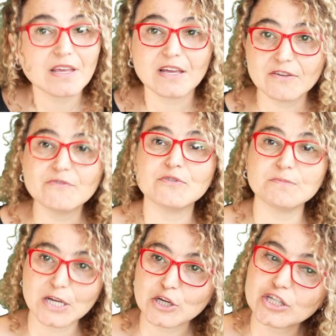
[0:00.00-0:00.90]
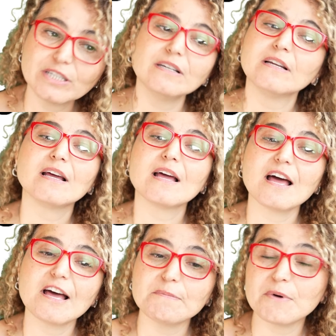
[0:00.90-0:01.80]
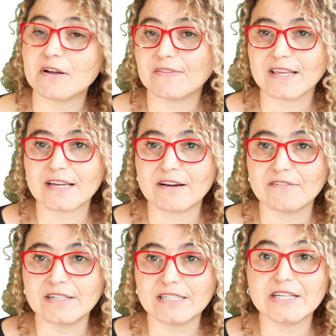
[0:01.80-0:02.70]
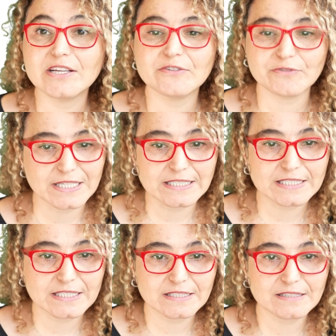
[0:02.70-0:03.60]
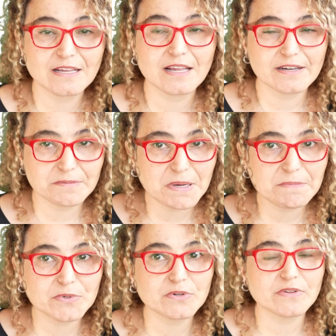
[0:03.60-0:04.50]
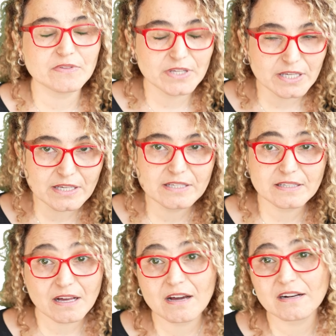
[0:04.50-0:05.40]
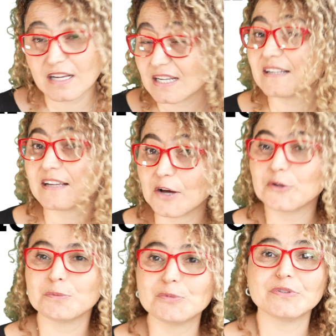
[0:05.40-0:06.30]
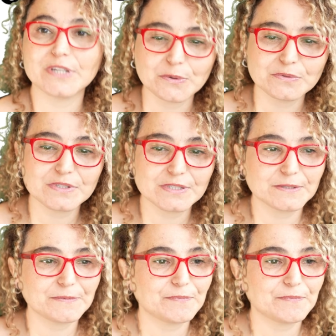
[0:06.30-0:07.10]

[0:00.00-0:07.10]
information about the current events. Remember, these are uncountable nouns.